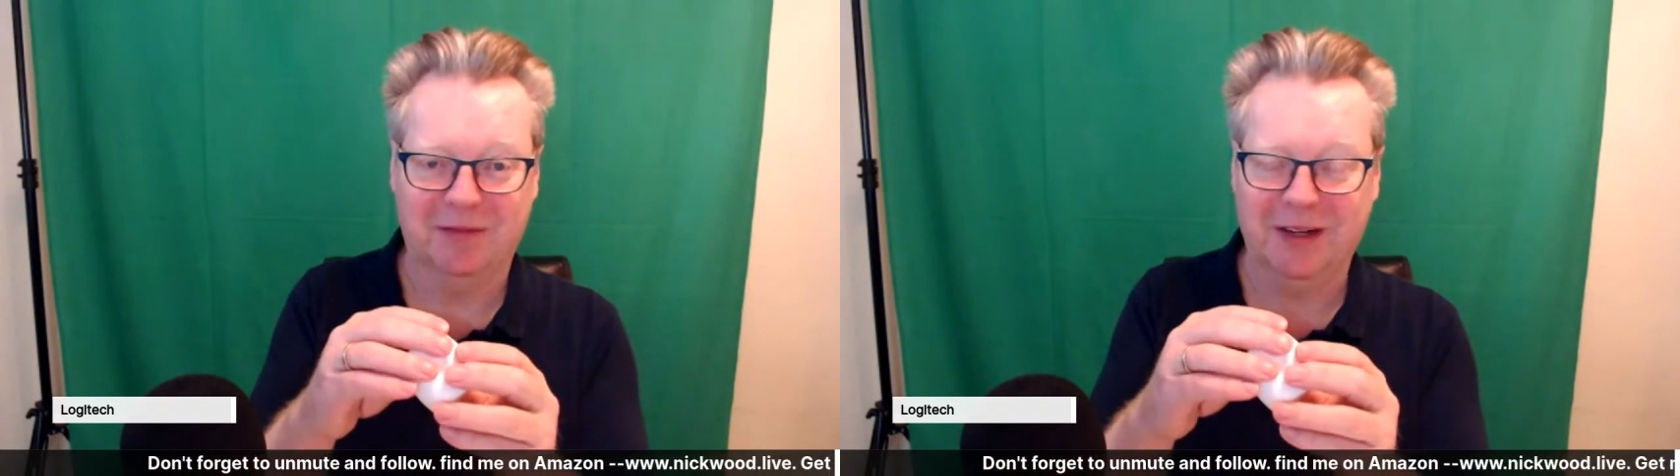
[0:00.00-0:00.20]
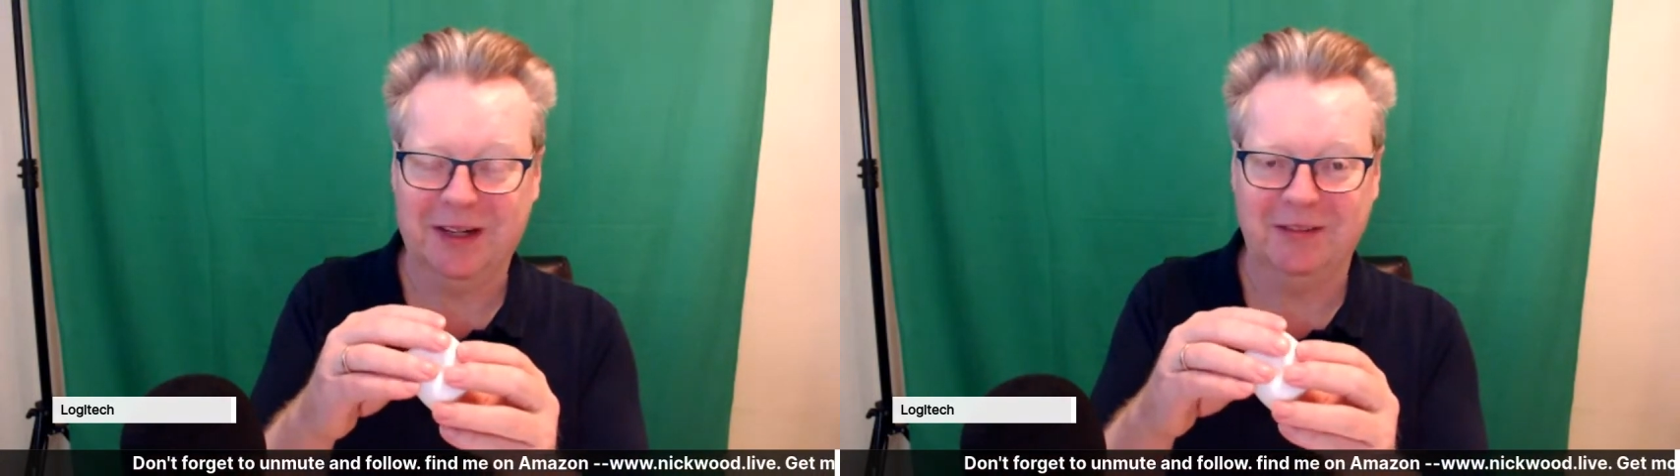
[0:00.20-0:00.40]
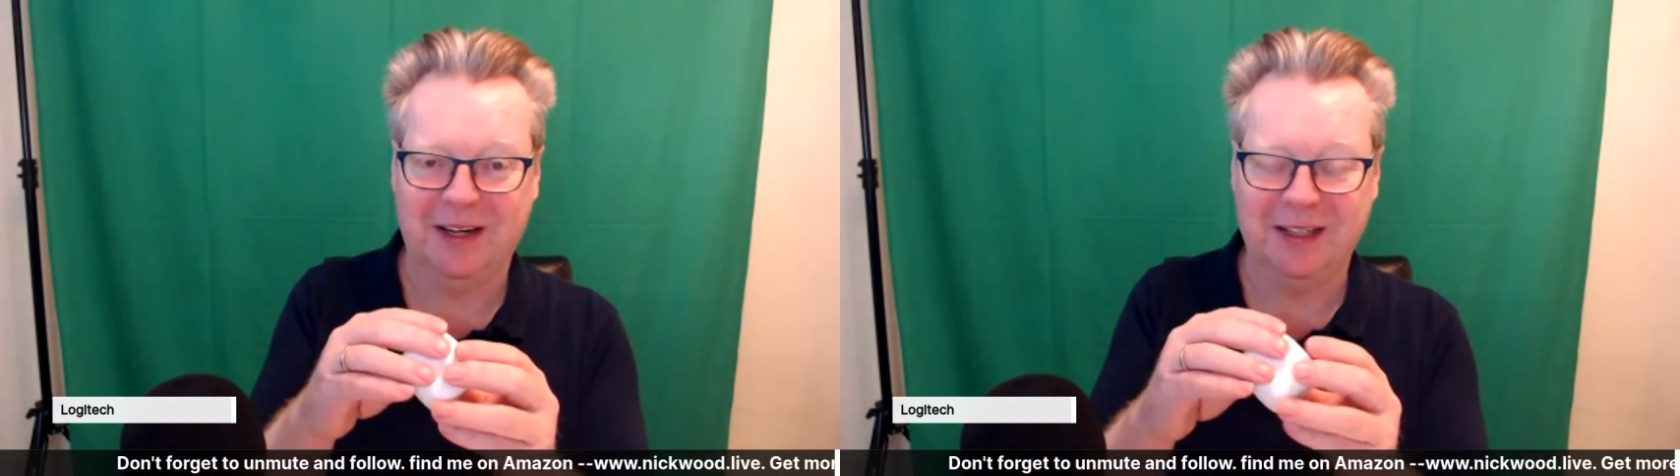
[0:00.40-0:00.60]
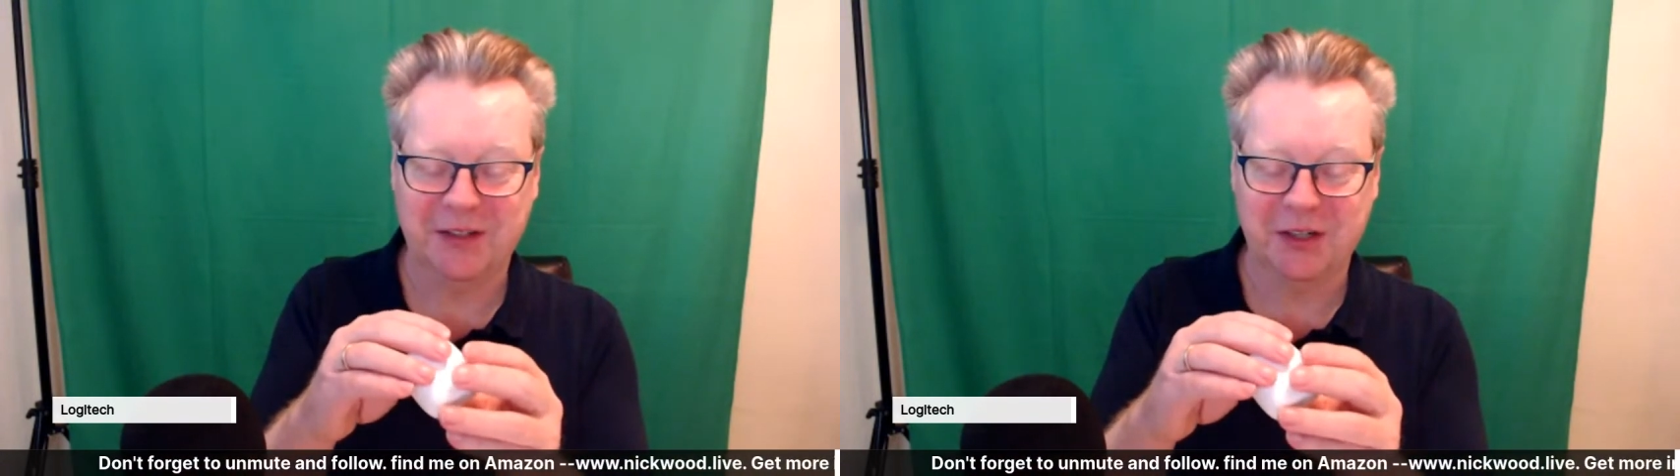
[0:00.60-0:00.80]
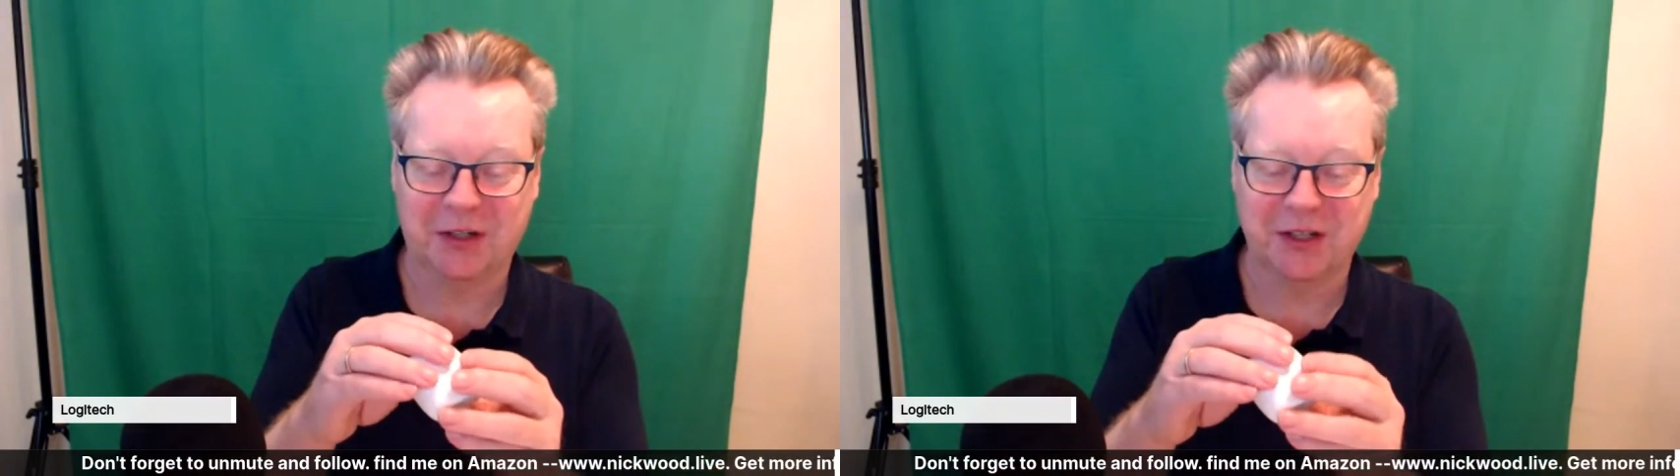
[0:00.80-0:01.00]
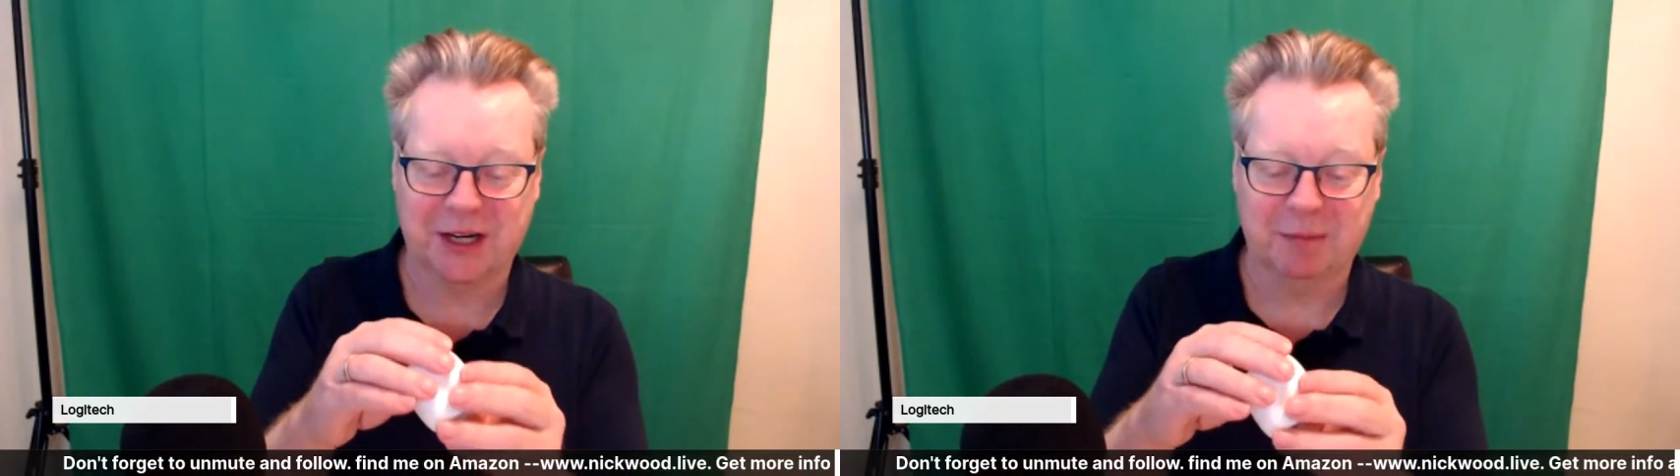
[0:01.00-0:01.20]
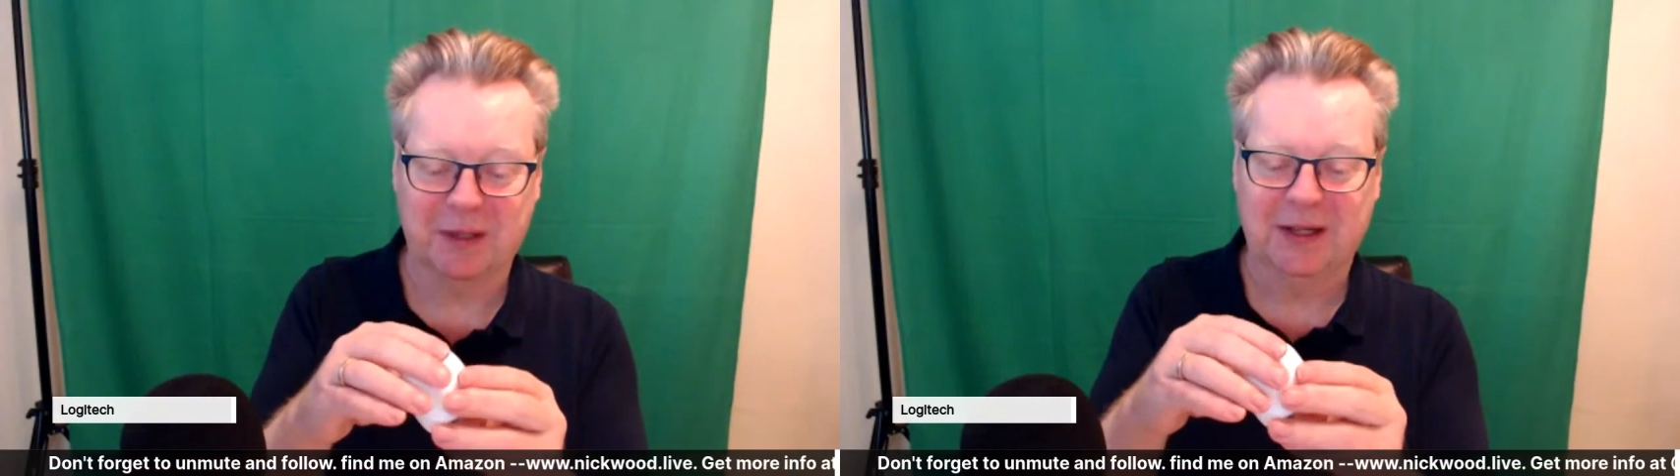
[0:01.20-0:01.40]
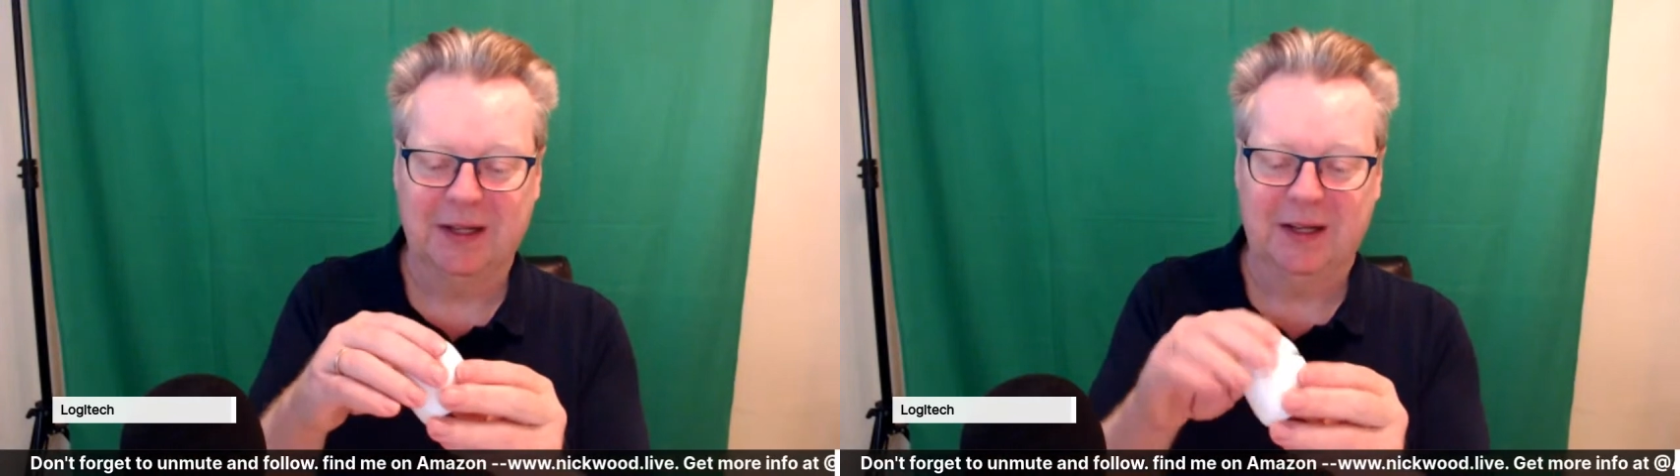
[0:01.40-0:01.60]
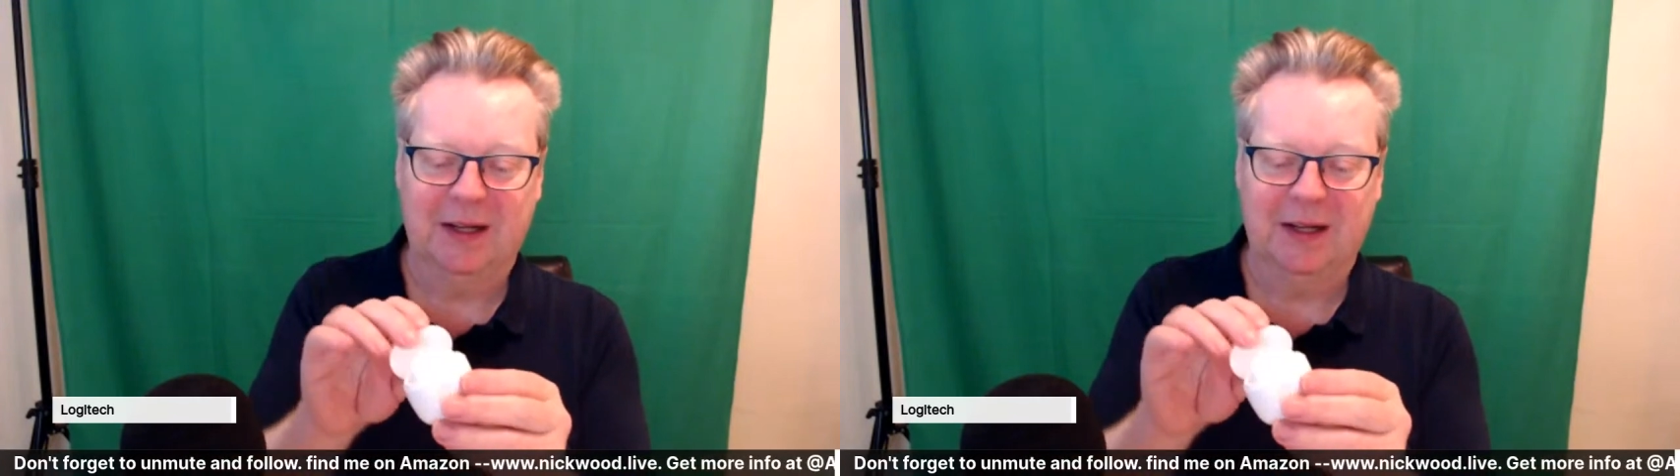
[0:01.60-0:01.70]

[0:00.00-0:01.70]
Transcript: I very rarely charge it up.